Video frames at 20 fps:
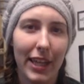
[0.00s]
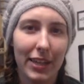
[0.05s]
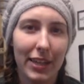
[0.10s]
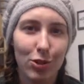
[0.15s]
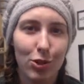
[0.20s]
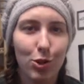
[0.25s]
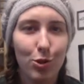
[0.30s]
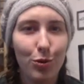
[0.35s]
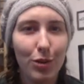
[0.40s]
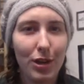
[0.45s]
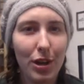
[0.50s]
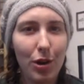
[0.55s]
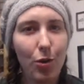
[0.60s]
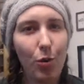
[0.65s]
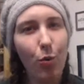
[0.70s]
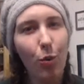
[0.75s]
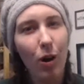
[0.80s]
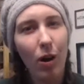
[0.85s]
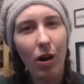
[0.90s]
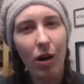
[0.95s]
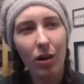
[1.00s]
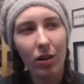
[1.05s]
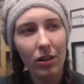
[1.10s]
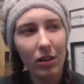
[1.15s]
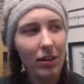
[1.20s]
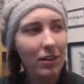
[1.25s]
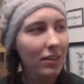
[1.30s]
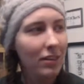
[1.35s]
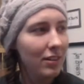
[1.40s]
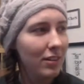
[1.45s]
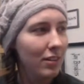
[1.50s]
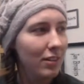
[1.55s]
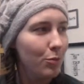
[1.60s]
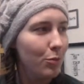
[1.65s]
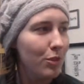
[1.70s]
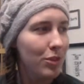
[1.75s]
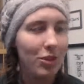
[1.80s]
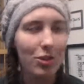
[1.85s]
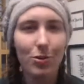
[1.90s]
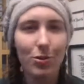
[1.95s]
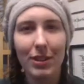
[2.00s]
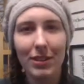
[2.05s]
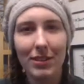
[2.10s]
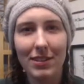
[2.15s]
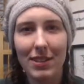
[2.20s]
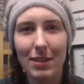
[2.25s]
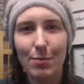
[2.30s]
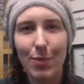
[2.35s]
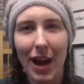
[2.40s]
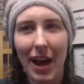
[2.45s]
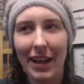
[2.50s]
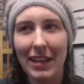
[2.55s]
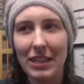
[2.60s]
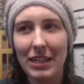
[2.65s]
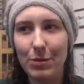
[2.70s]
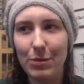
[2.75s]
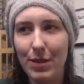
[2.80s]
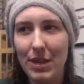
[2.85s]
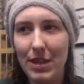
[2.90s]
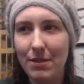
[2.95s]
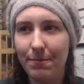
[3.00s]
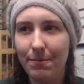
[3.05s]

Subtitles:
studio wall, which you can see behind me.